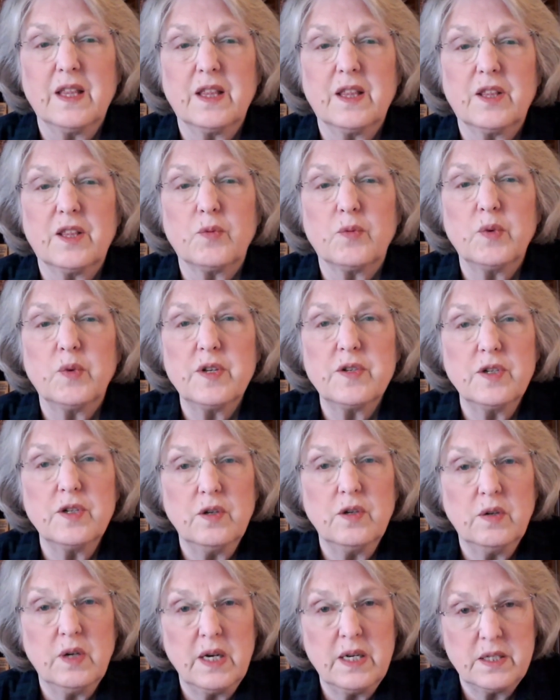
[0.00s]
The risen
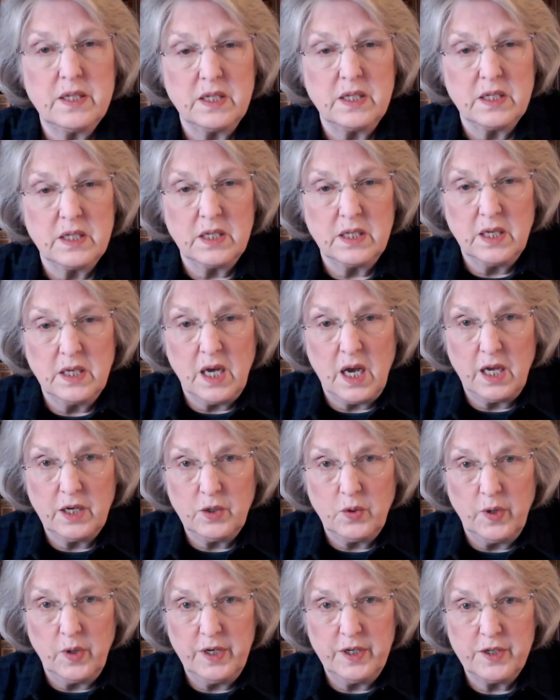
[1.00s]
Christ is not
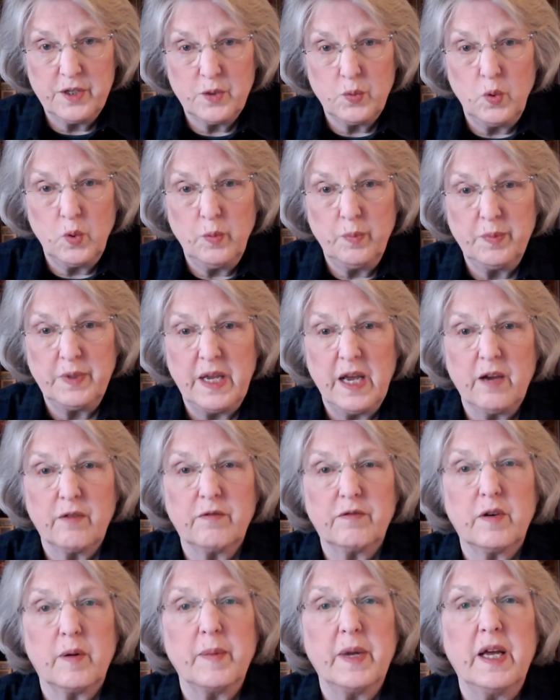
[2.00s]
going to swoop down
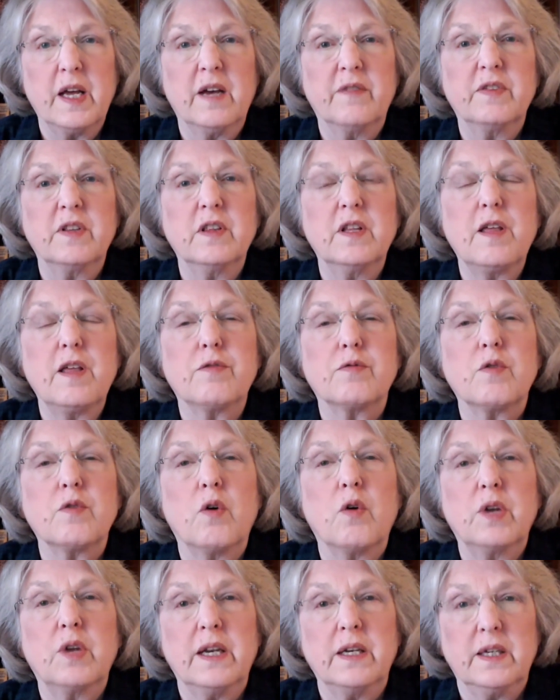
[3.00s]
from a heavenly
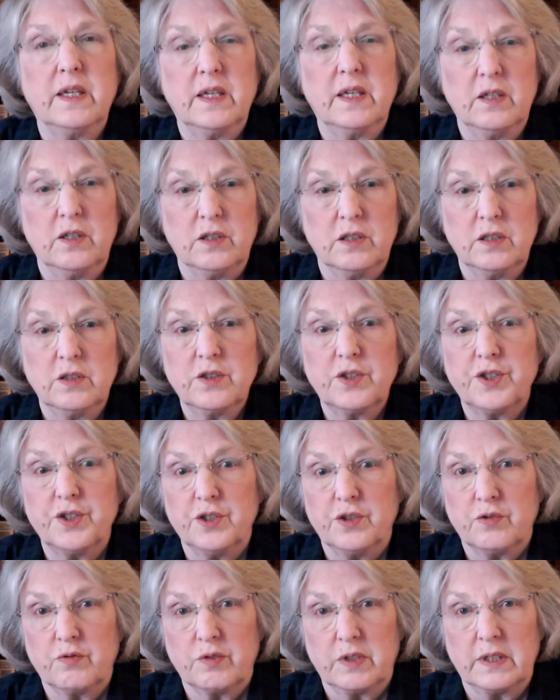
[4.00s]
throne and kill
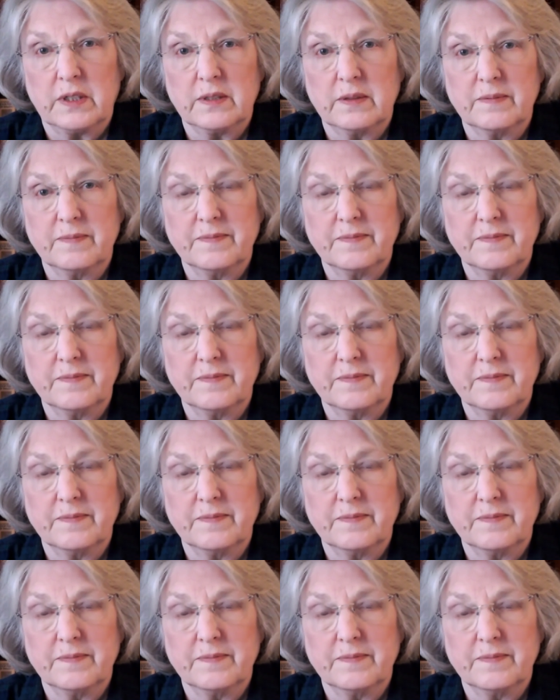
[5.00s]
children,